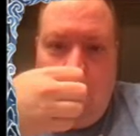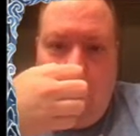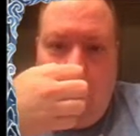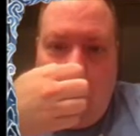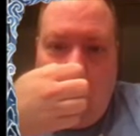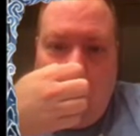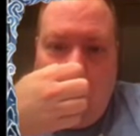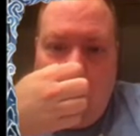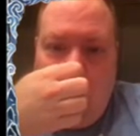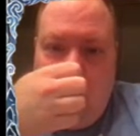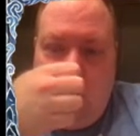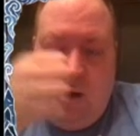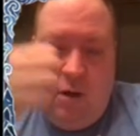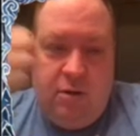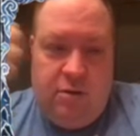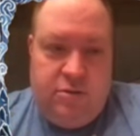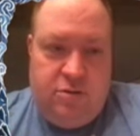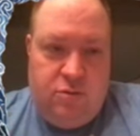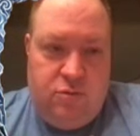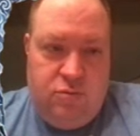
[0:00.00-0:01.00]
but
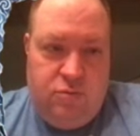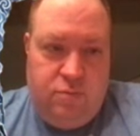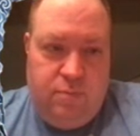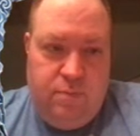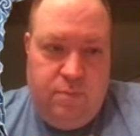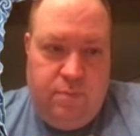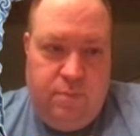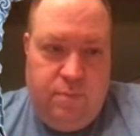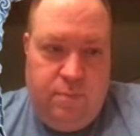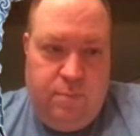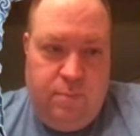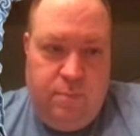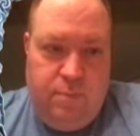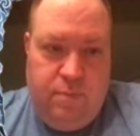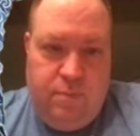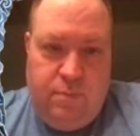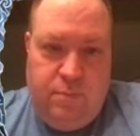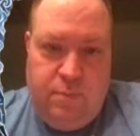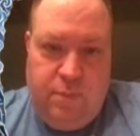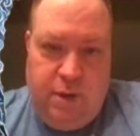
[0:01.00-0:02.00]
also
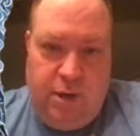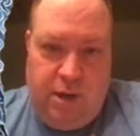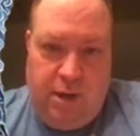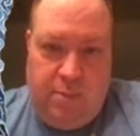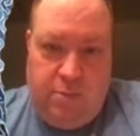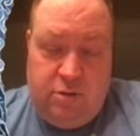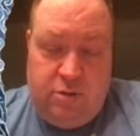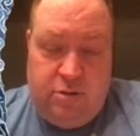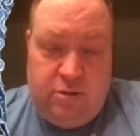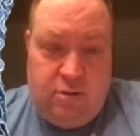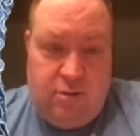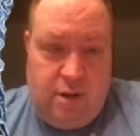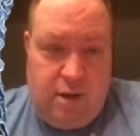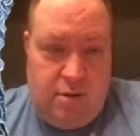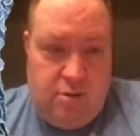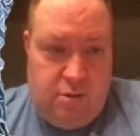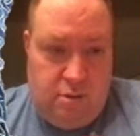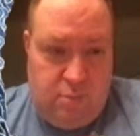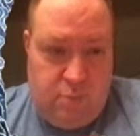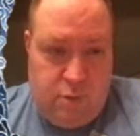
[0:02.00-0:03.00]
being able to slow down
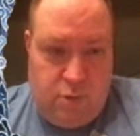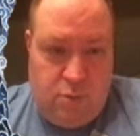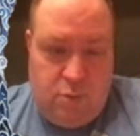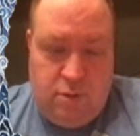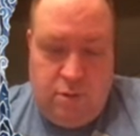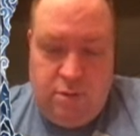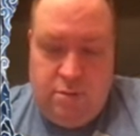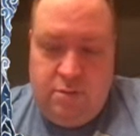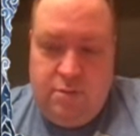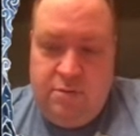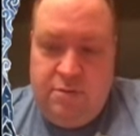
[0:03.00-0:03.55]
your opponent